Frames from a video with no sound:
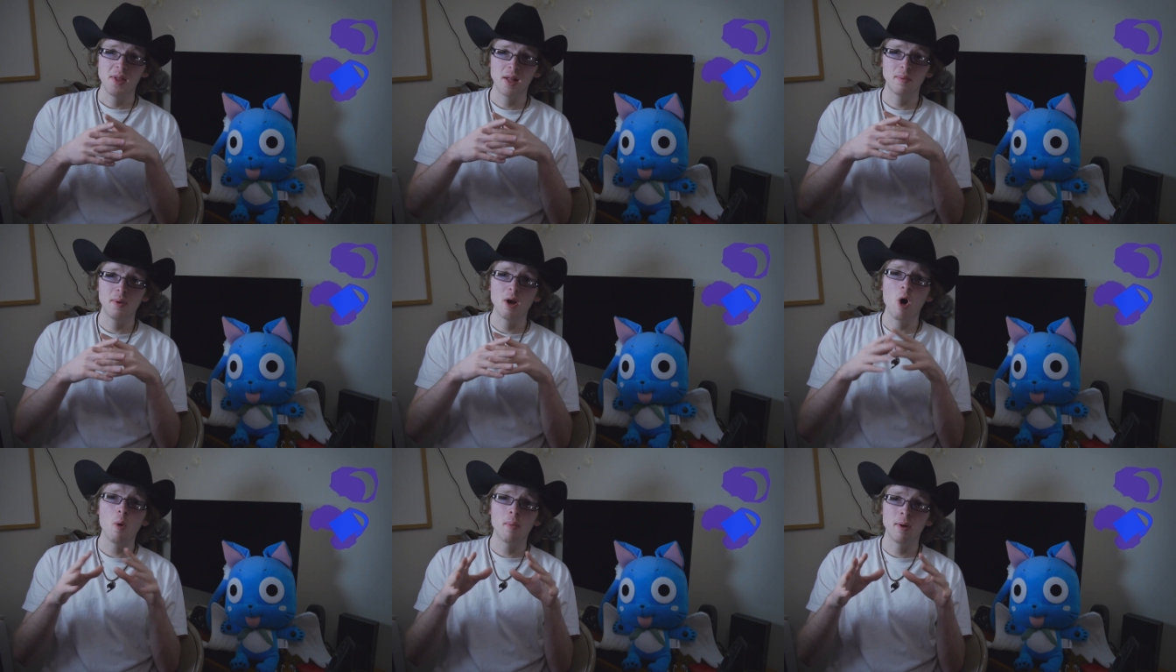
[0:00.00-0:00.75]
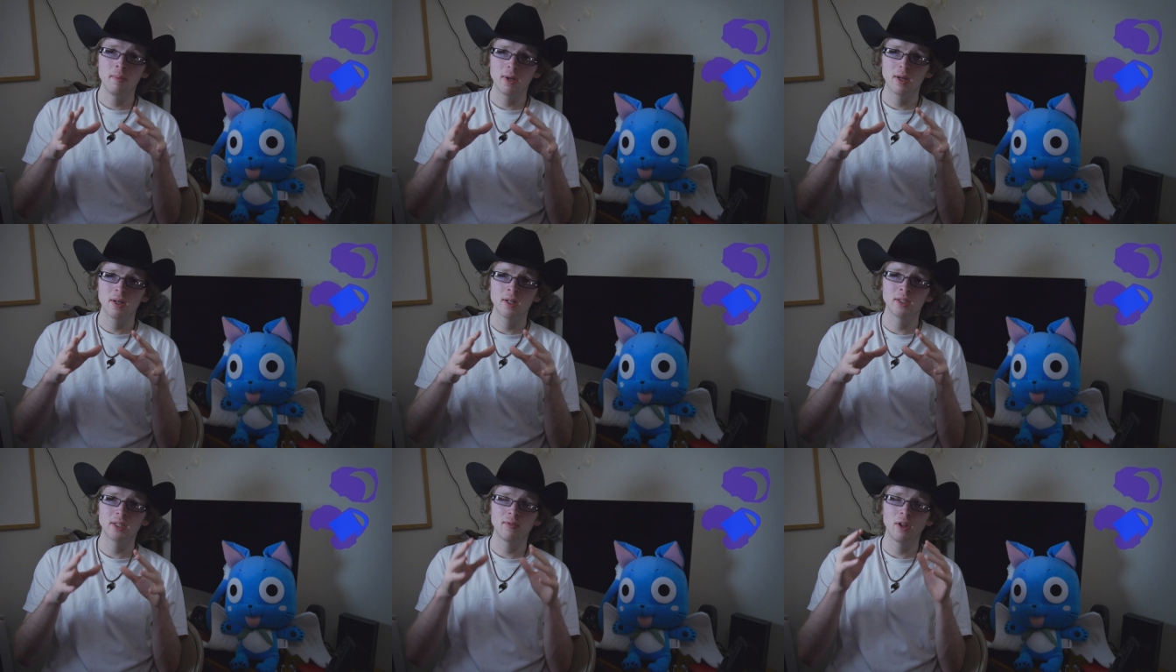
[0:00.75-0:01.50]
They have to be open,
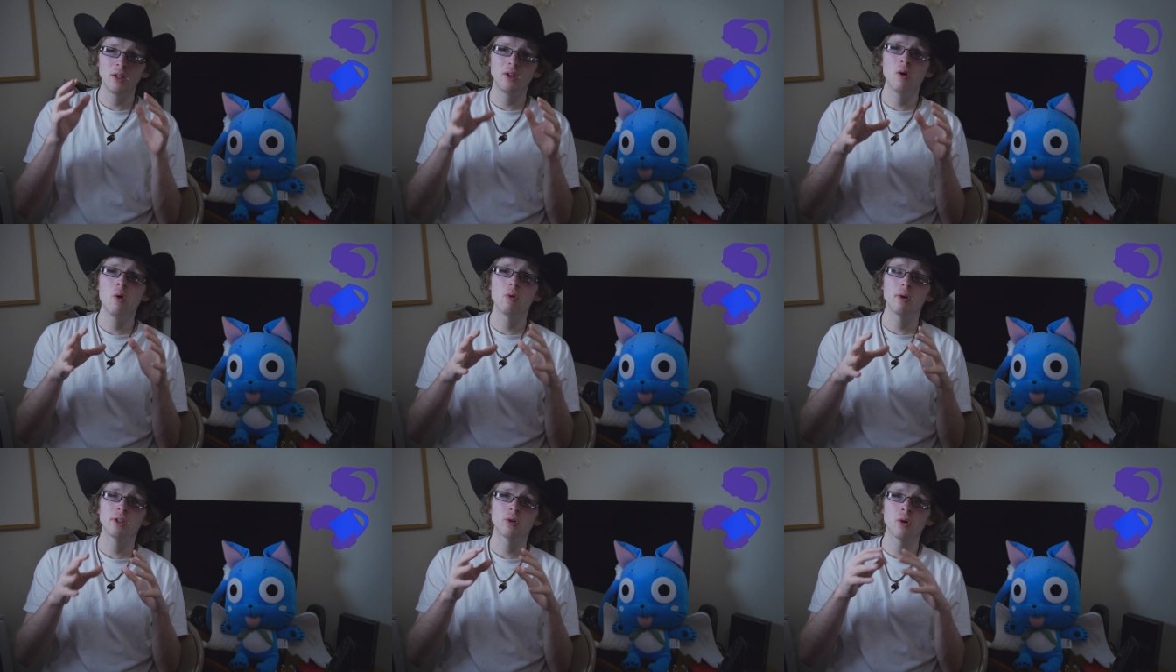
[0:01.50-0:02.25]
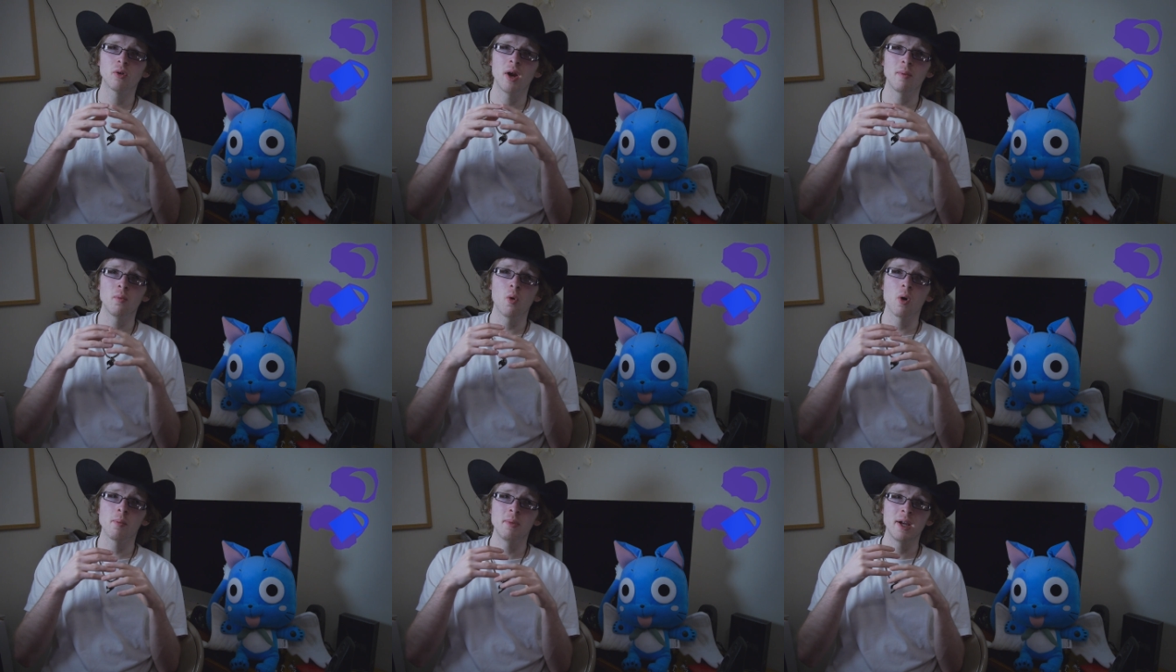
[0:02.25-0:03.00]
because if they don't, it's going to create
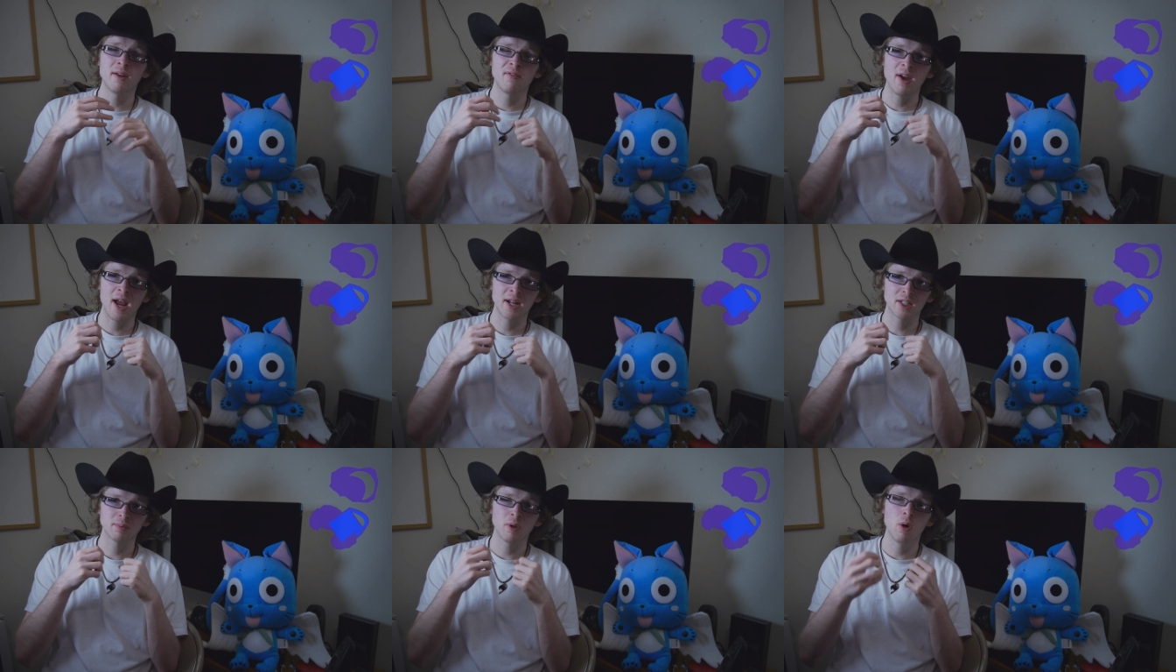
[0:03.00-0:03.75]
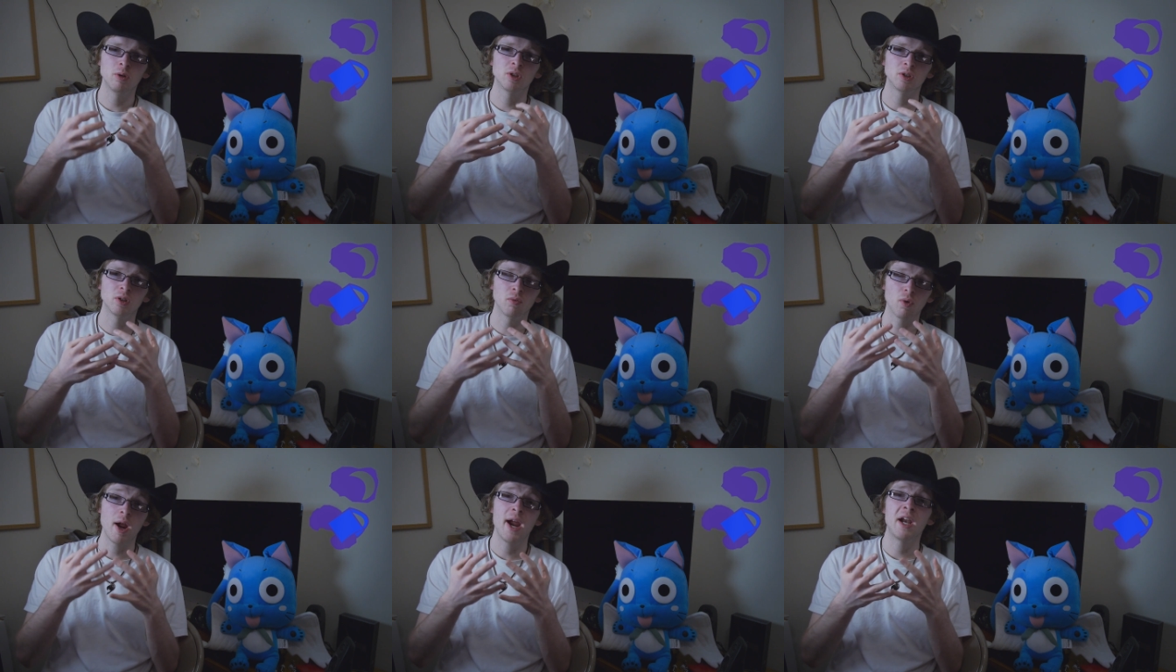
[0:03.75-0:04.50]
more big fan explosions
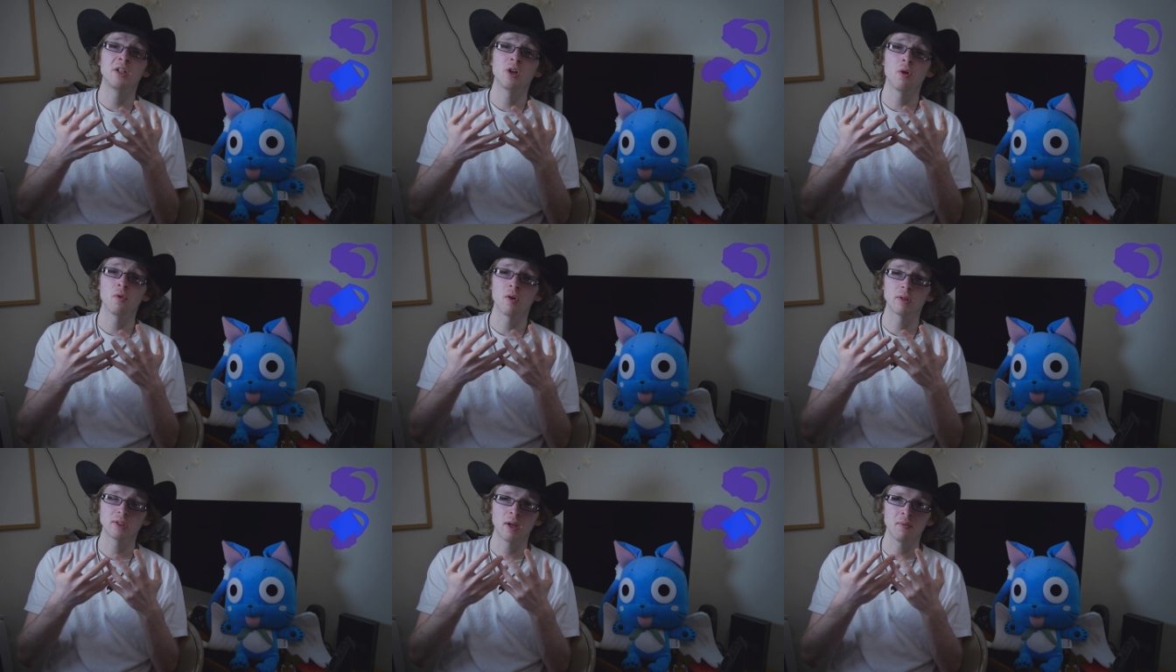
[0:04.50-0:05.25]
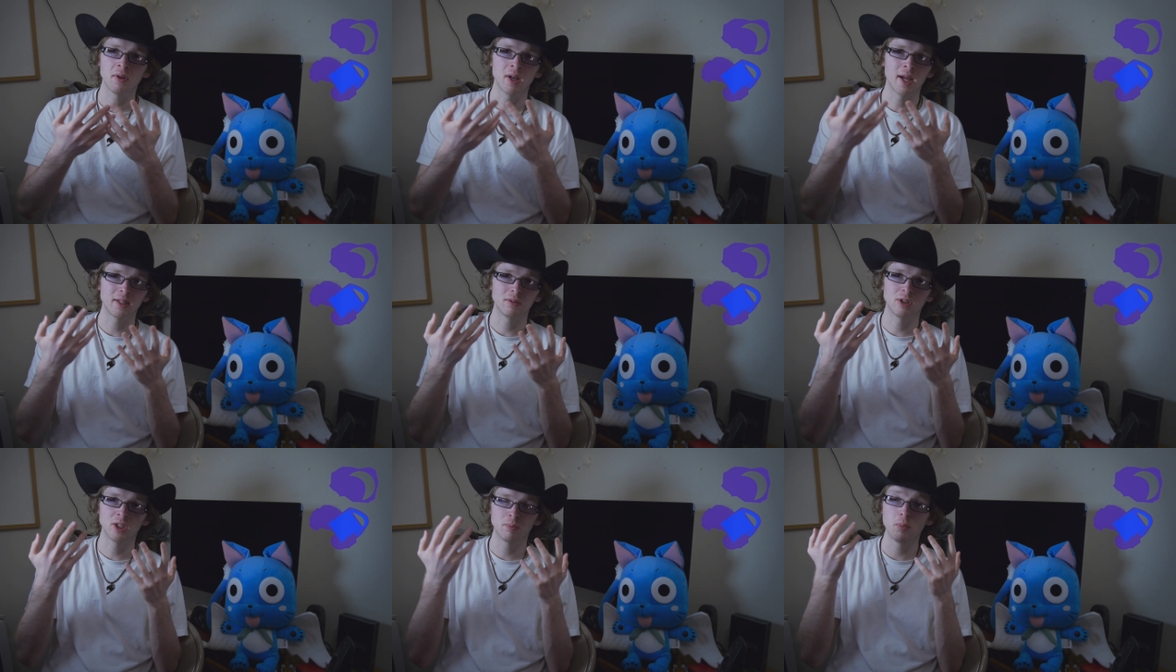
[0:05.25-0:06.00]
of rage over something
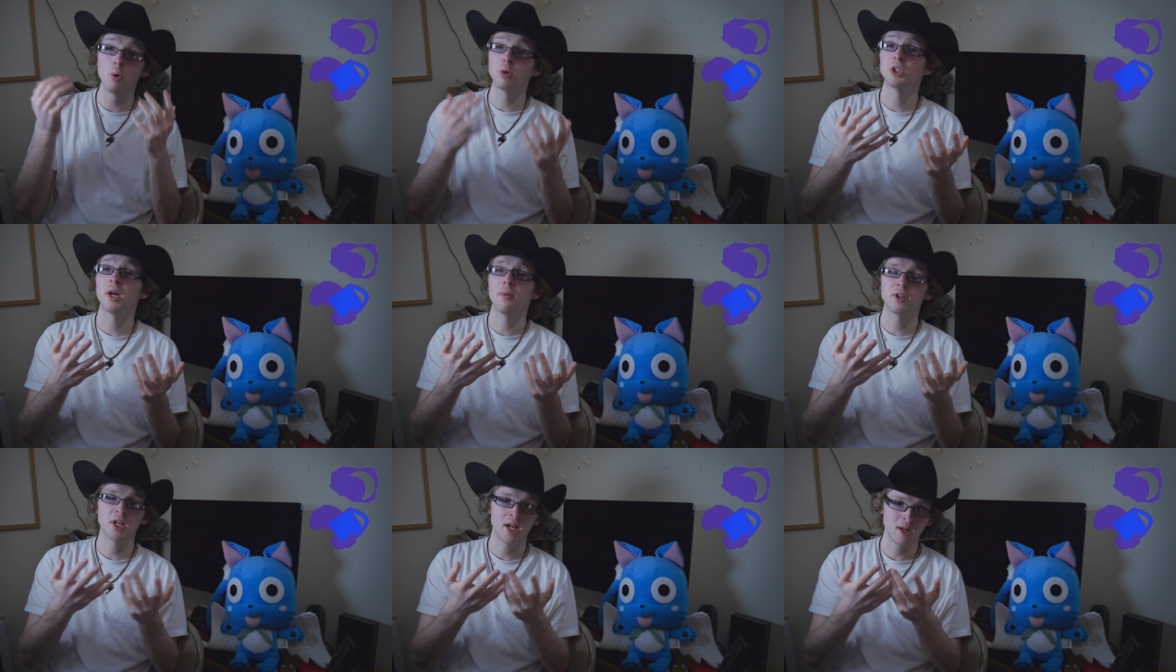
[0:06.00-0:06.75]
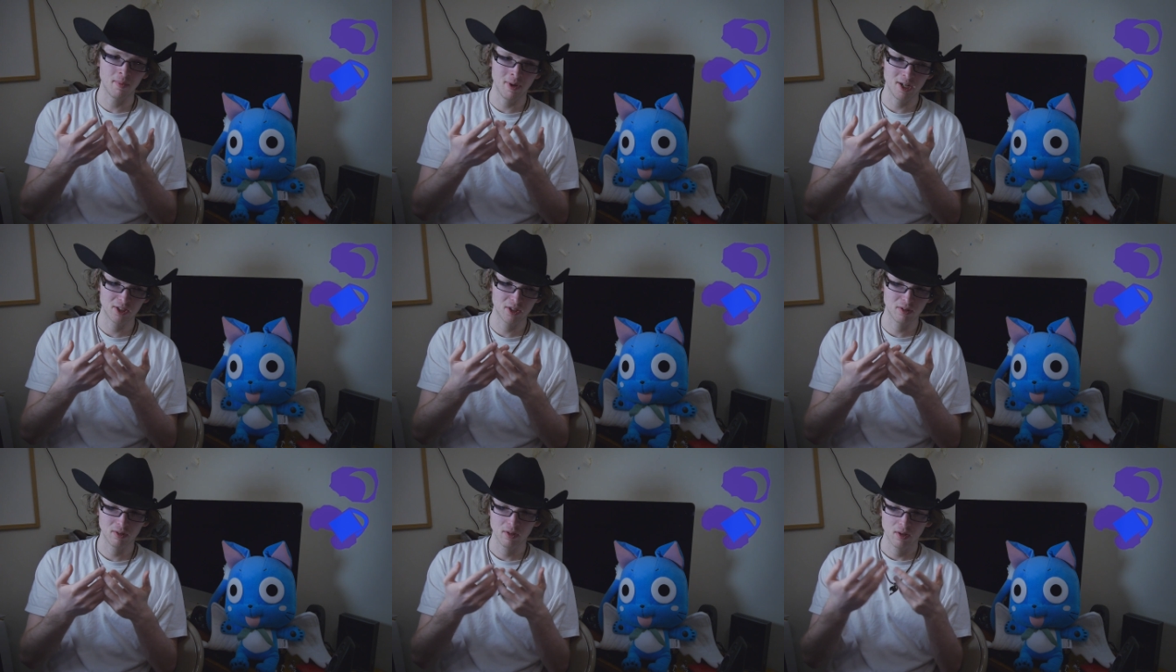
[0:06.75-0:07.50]
like this bullshit with JanAnimation.